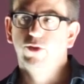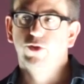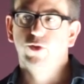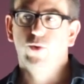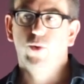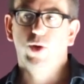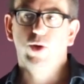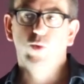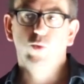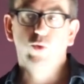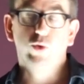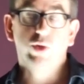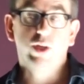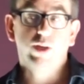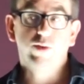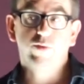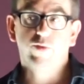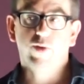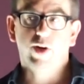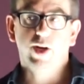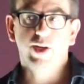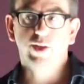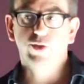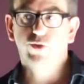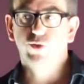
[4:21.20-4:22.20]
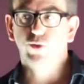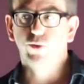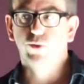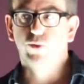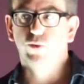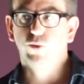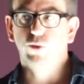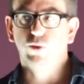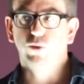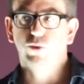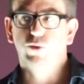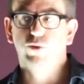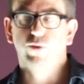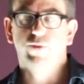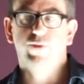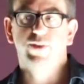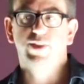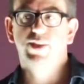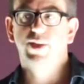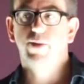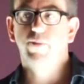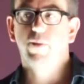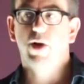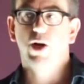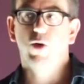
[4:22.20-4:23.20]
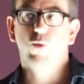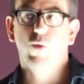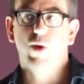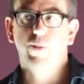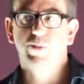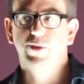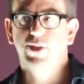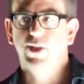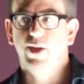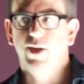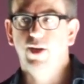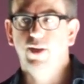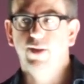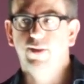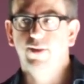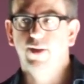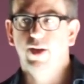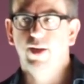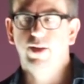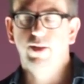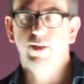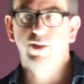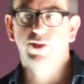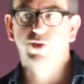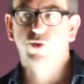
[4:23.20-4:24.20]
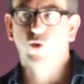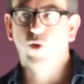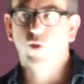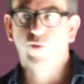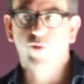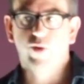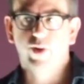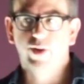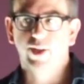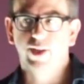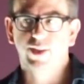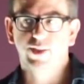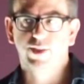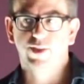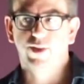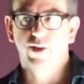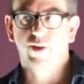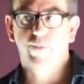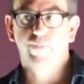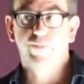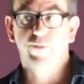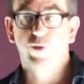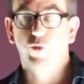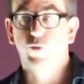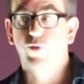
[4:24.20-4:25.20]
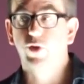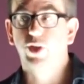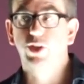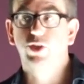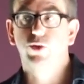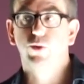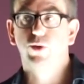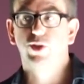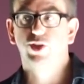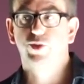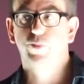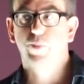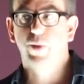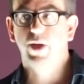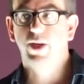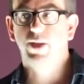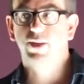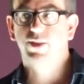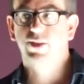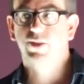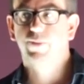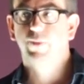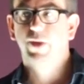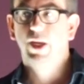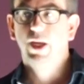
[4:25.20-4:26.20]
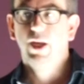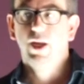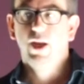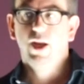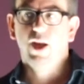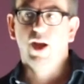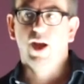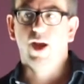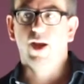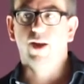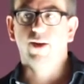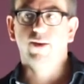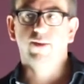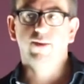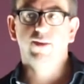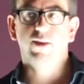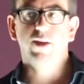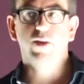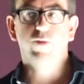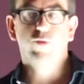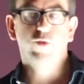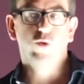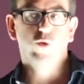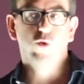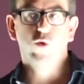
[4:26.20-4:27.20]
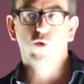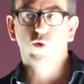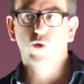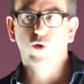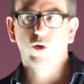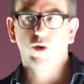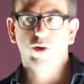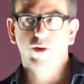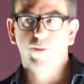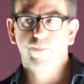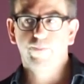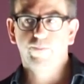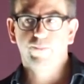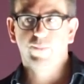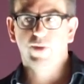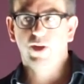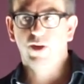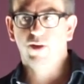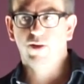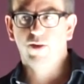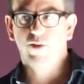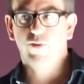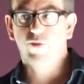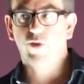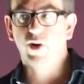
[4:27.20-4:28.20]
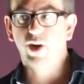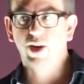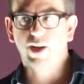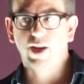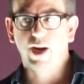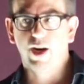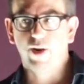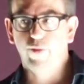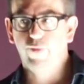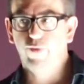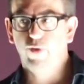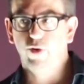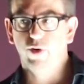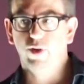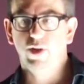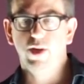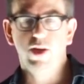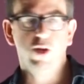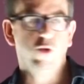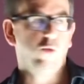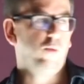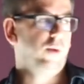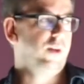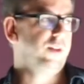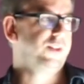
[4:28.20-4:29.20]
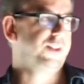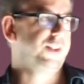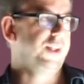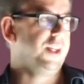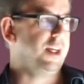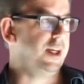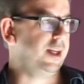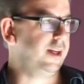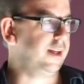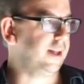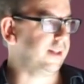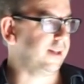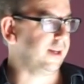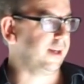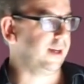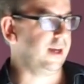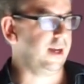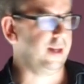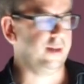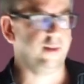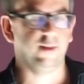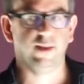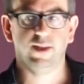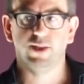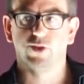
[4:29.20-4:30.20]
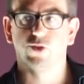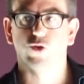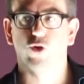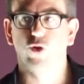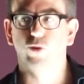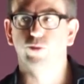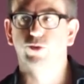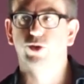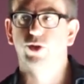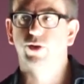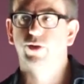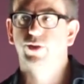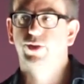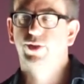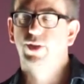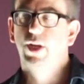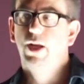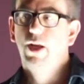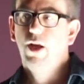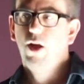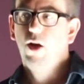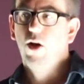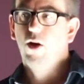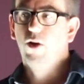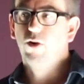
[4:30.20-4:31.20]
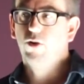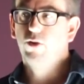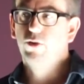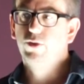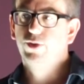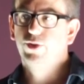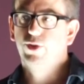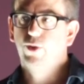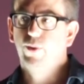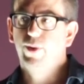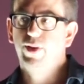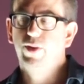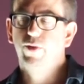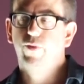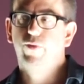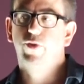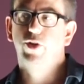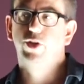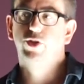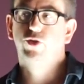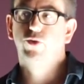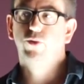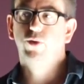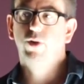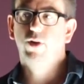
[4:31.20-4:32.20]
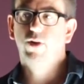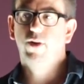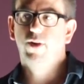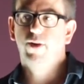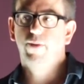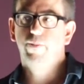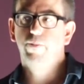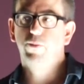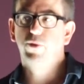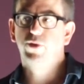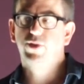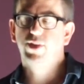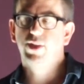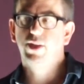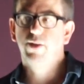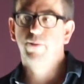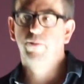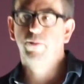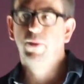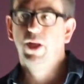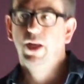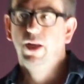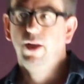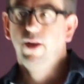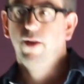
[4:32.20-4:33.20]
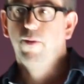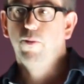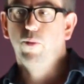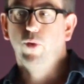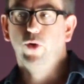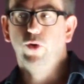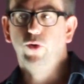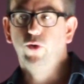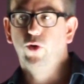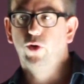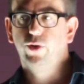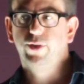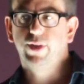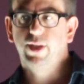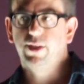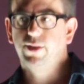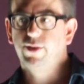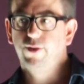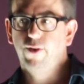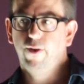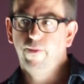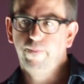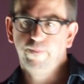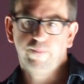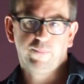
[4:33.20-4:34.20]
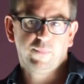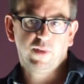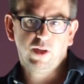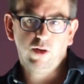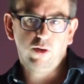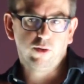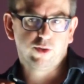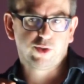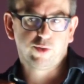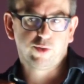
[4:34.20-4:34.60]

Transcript: So I would invite you to visit my website and discover this virtual space. And if you look very carefully, you will see that again these sculptures are also in the virtual museum, but not as a